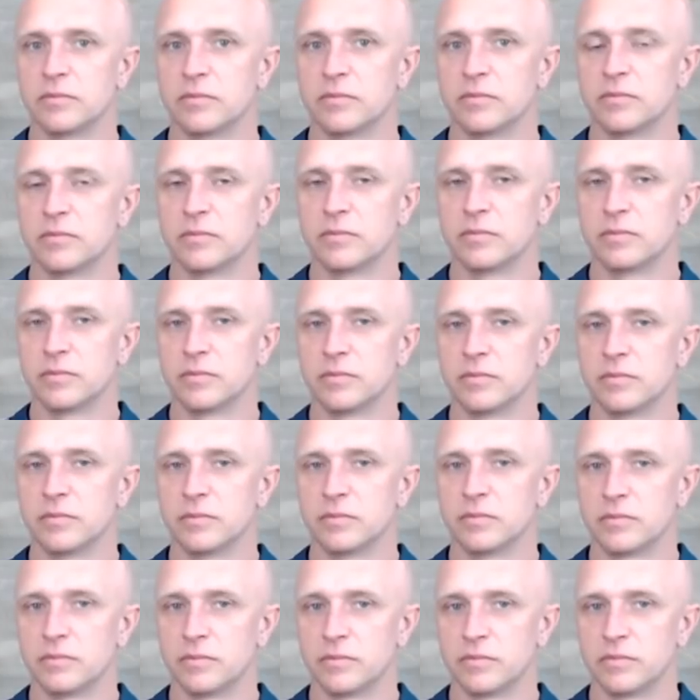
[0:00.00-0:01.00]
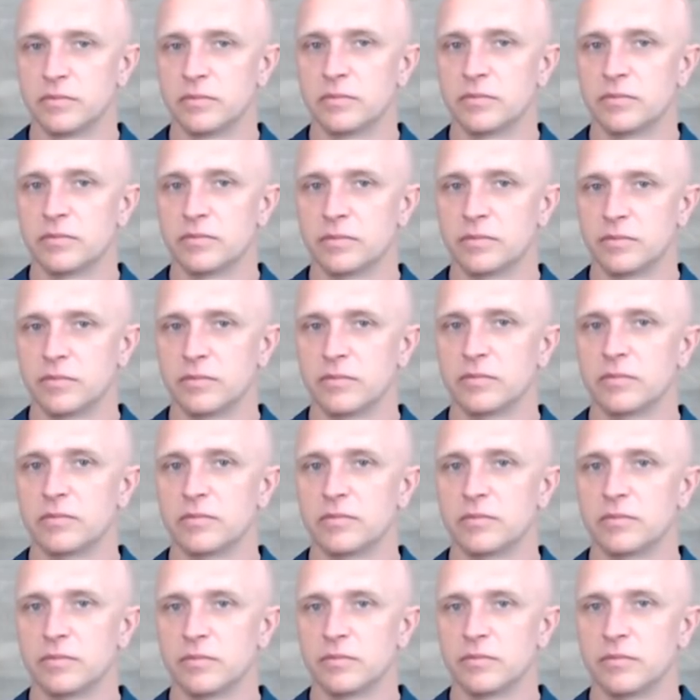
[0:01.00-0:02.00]

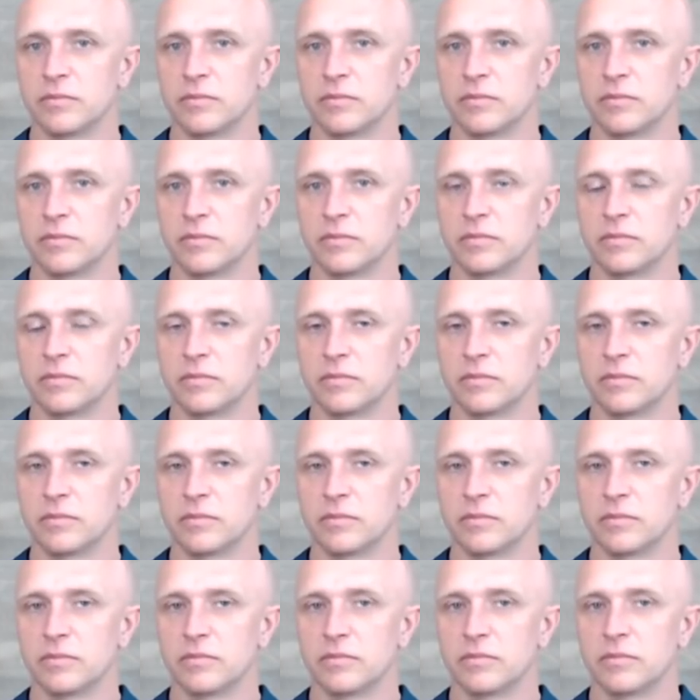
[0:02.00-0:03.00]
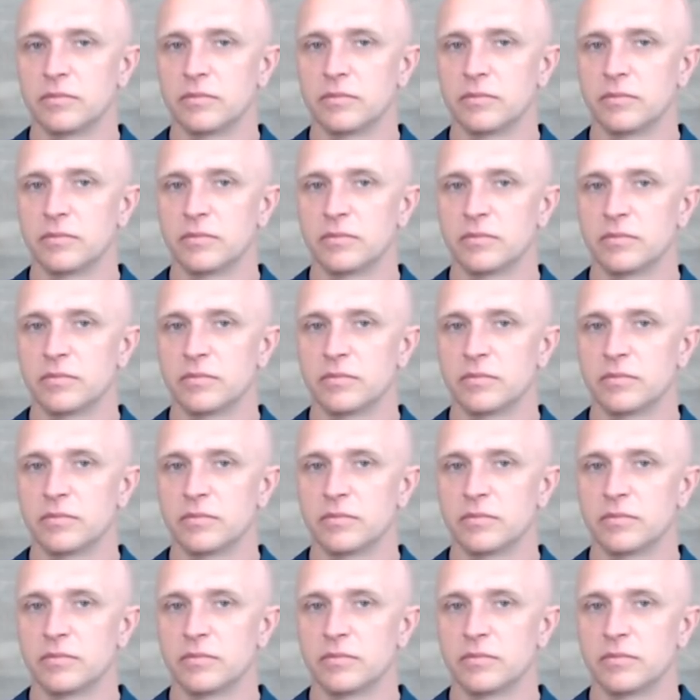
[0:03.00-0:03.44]
(silent)